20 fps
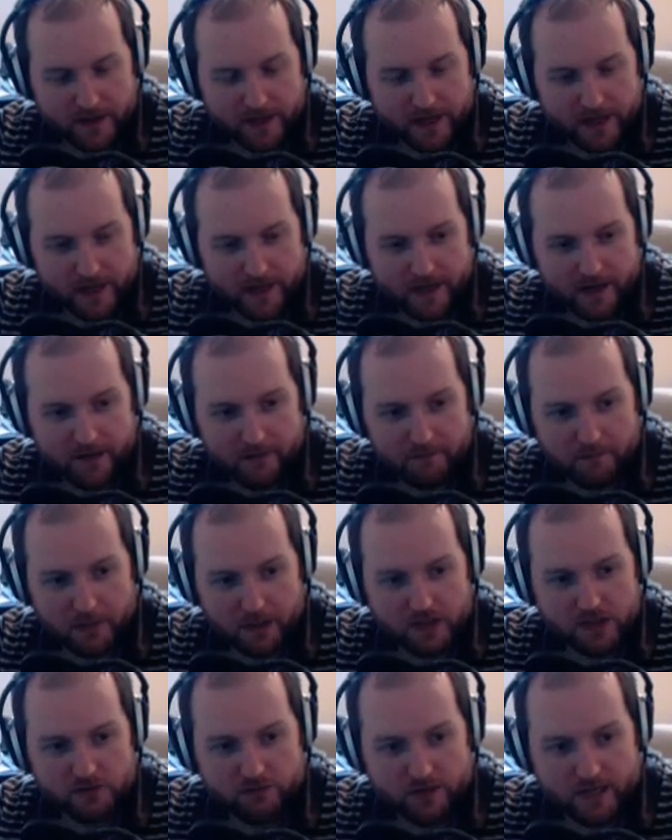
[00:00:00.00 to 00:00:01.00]
They're
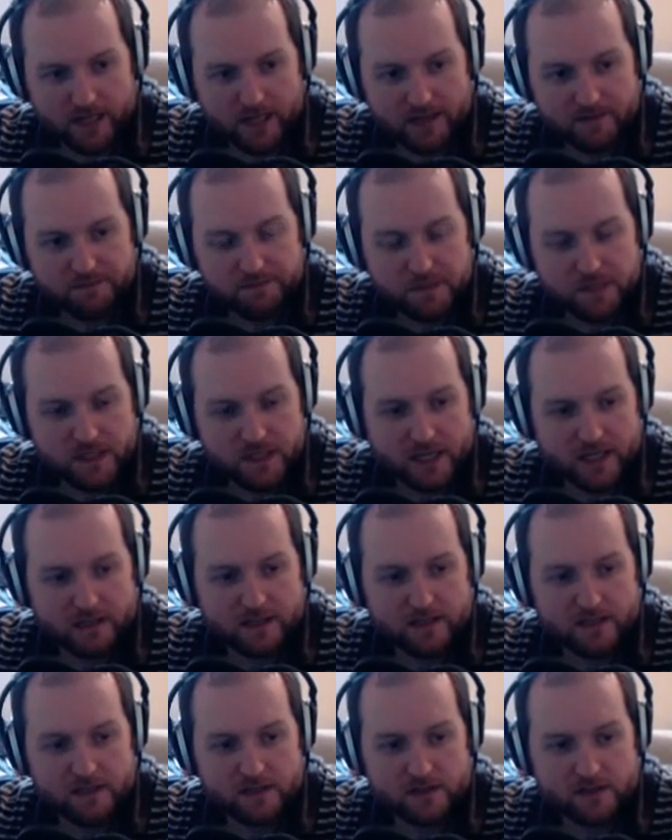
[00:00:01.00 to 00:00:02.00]
mozzarella
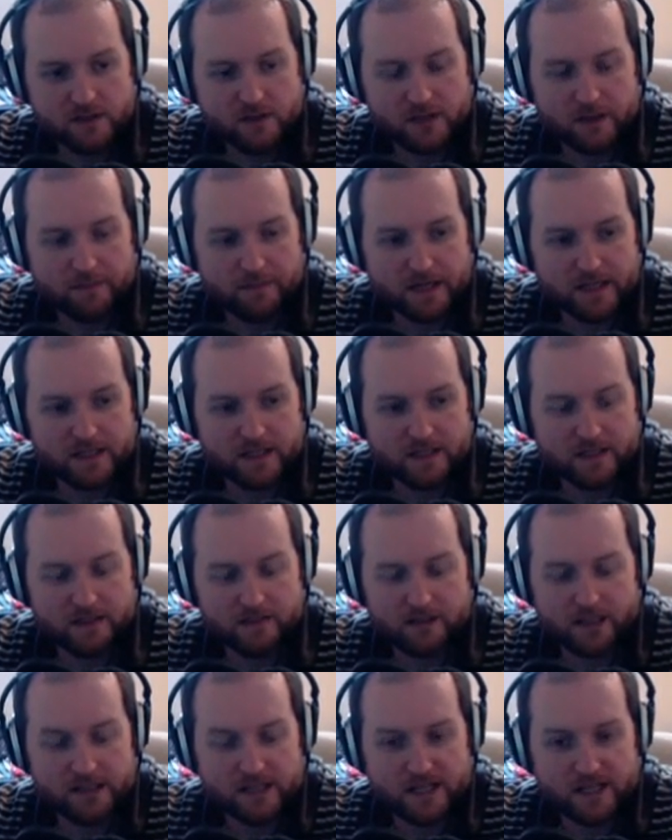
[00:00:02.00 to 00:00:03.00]
sticks, so they're mm-hmm.
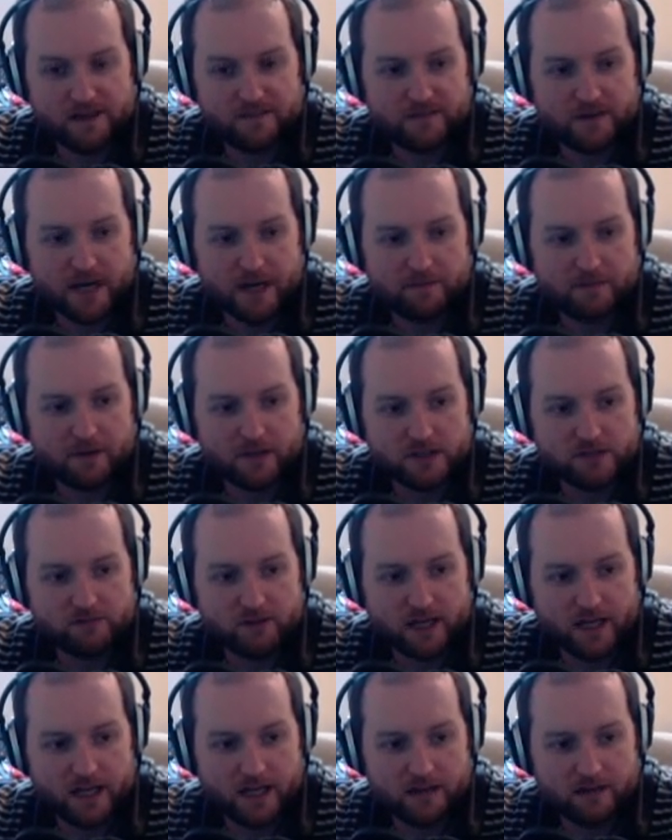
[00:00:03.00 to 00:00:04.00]
basically mm. it's deep fried
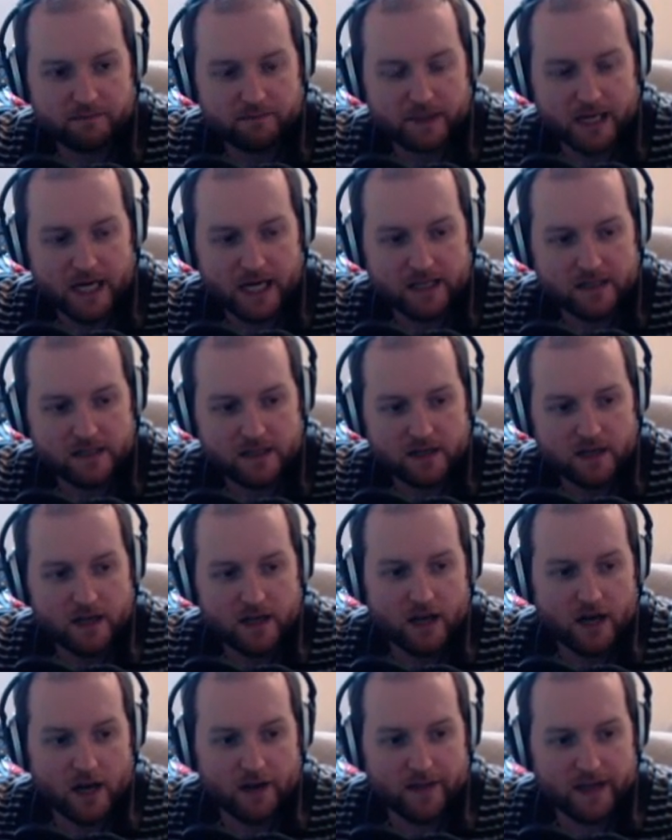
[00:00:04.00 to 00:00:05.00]
mozzarella battered,
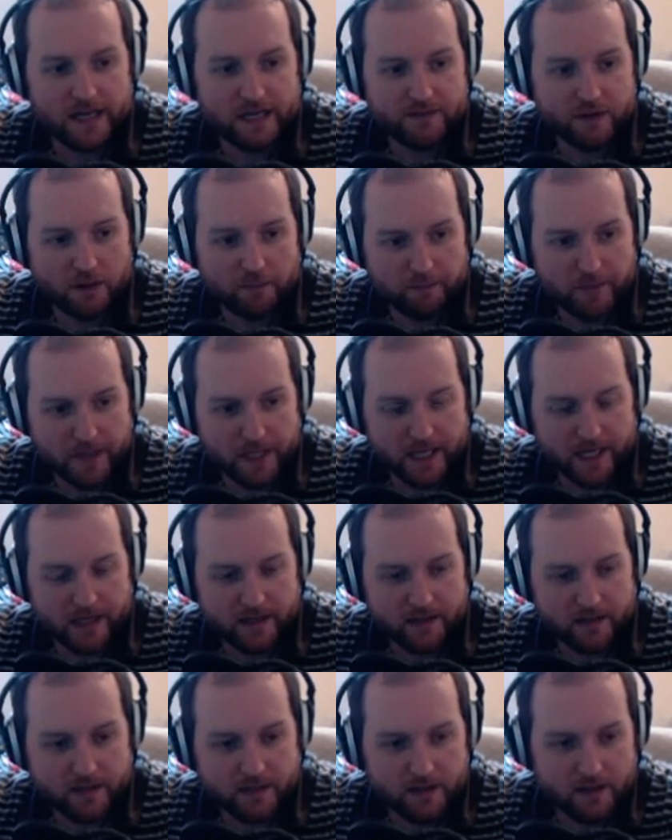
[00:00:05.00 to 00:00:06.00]
and then you've got
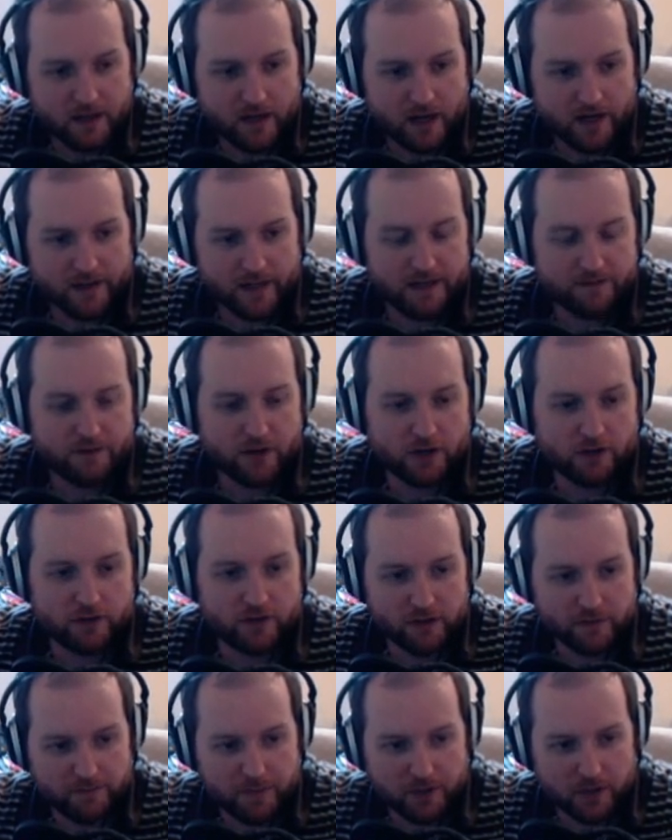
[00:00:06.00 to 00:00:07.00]
bacon, and then you've
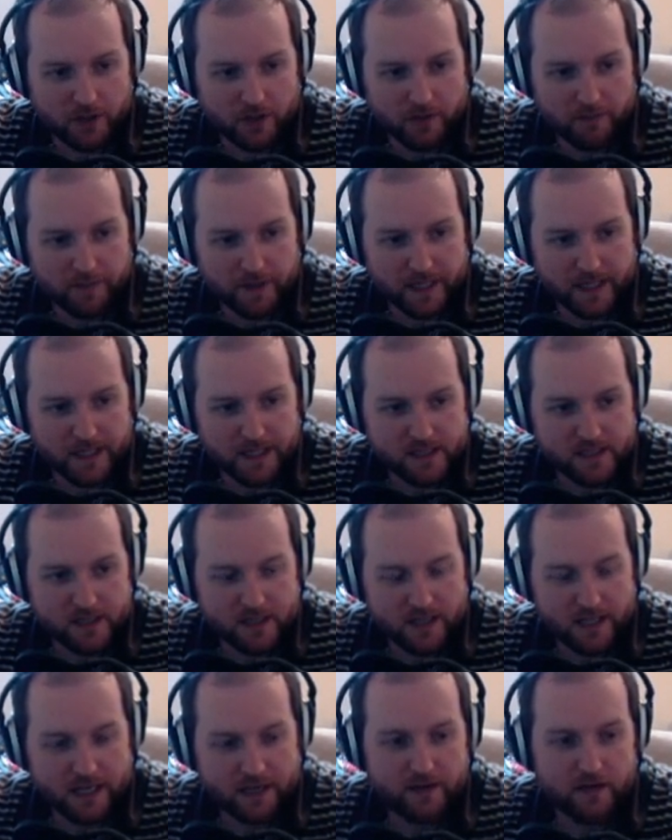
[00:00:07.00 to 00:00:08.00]
got another burger
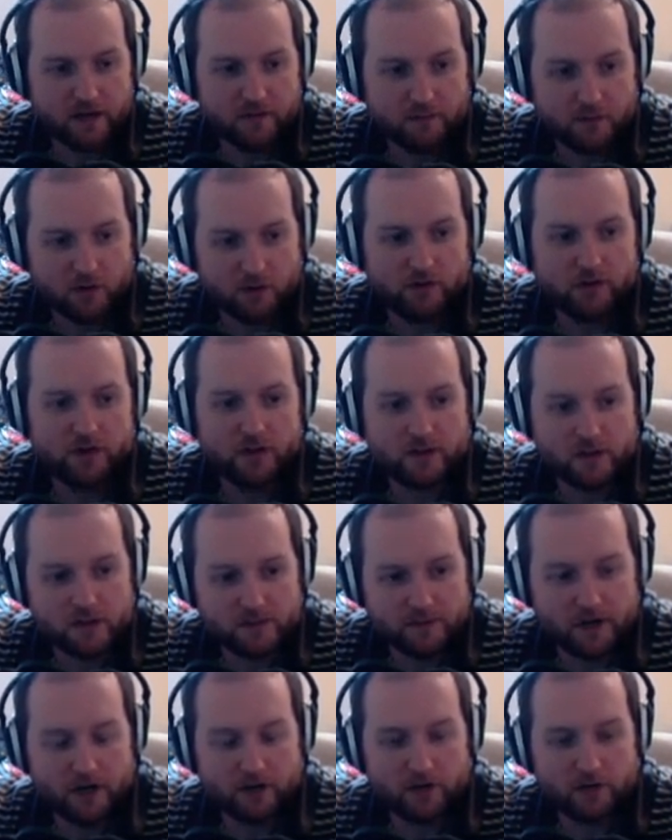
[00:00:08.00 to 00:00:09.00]
base, and then you've got more onion,
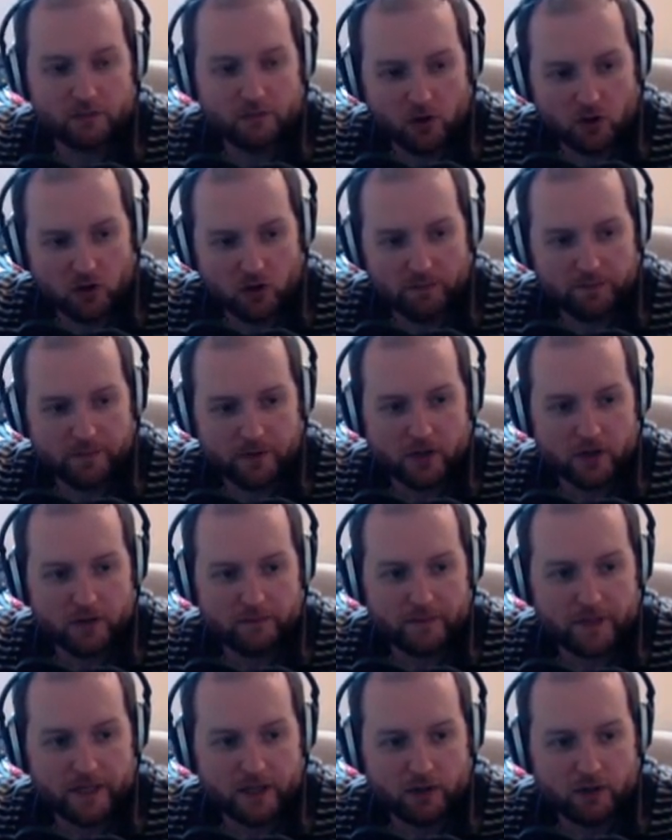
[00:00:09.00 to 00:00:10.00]
tomato, more
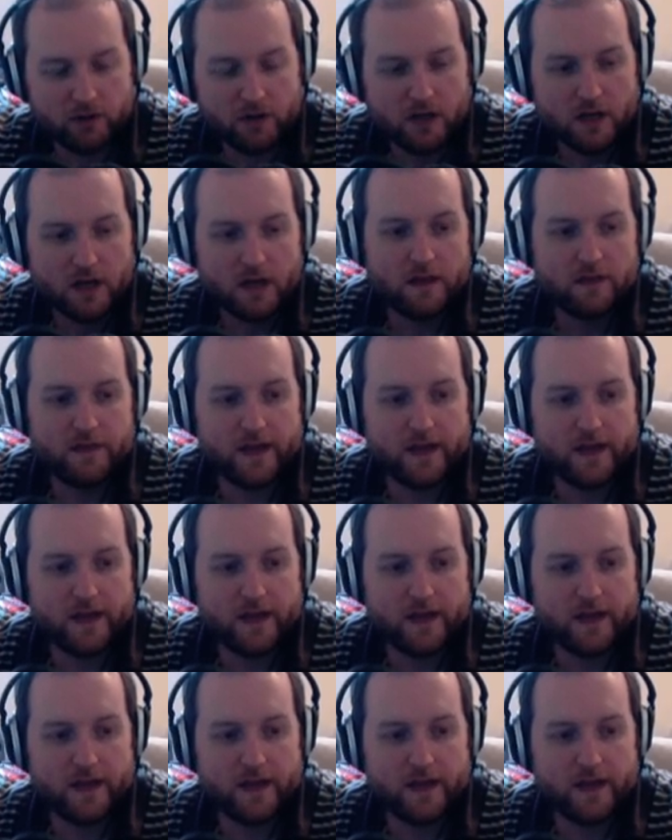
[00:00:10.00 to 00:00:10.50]
burger meal.